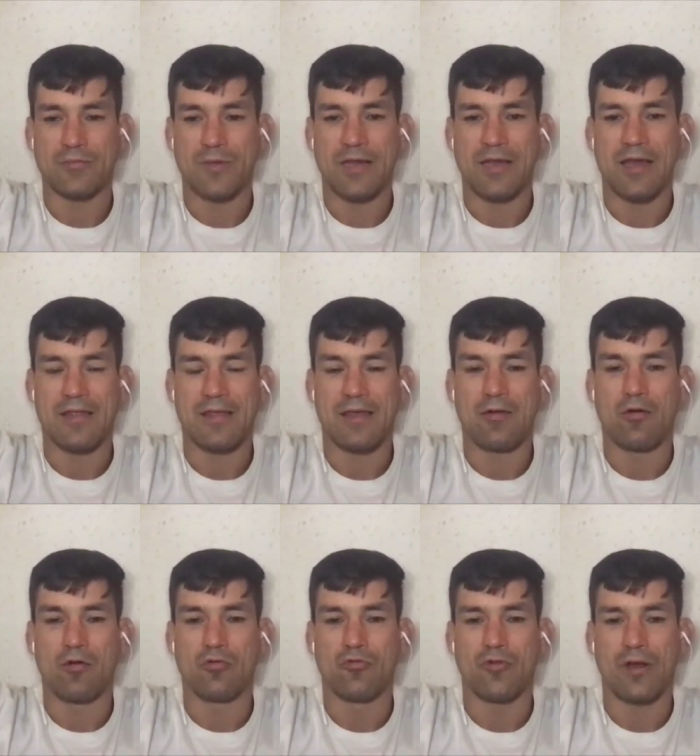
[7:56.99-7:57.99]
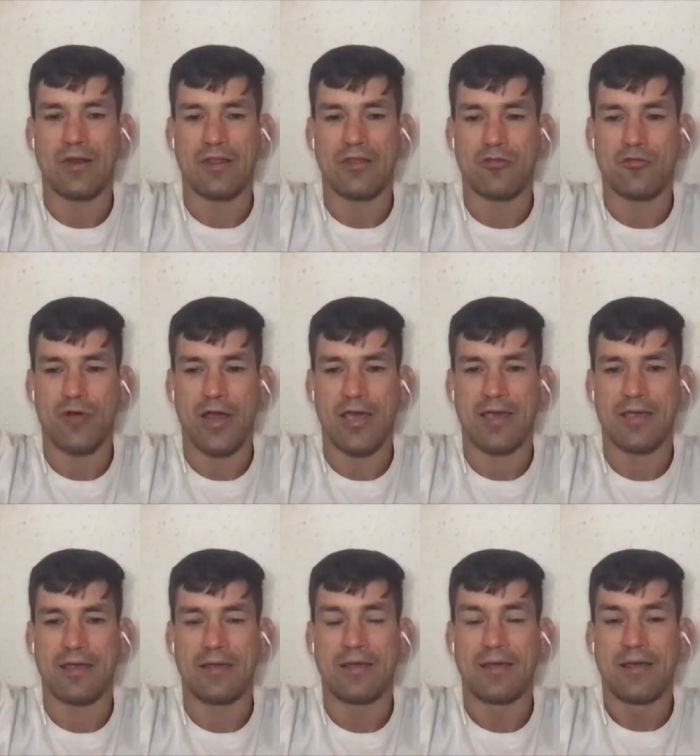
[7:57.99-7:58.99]
many guys they go training
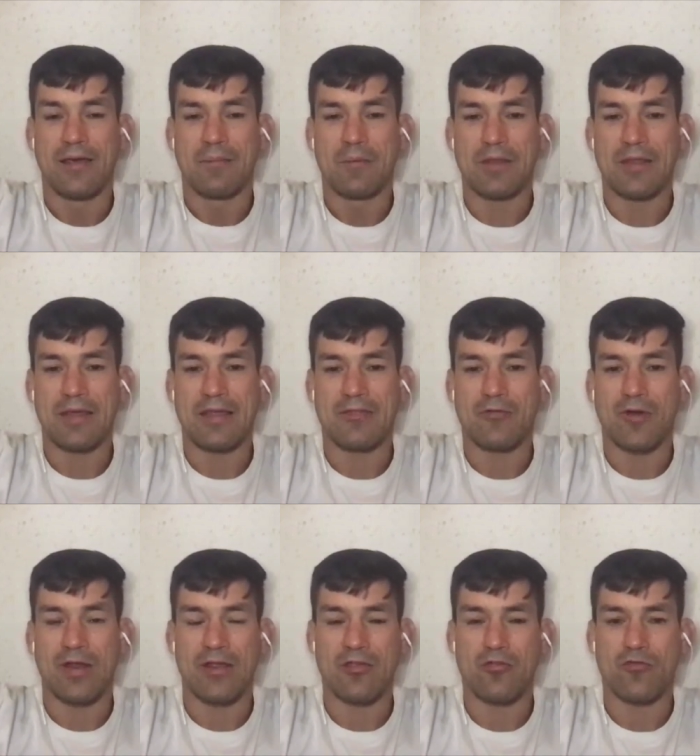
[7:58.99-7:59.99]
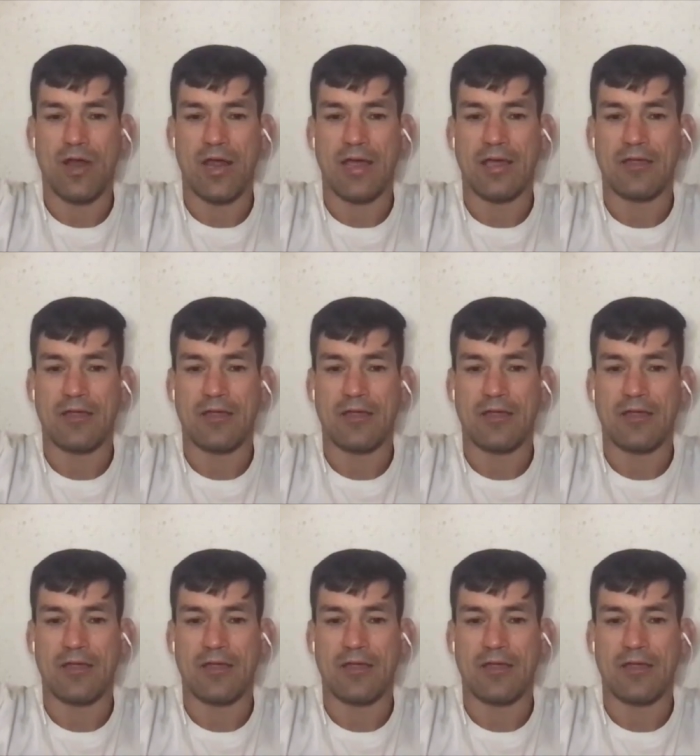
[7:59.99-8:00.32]
striking, but they train striking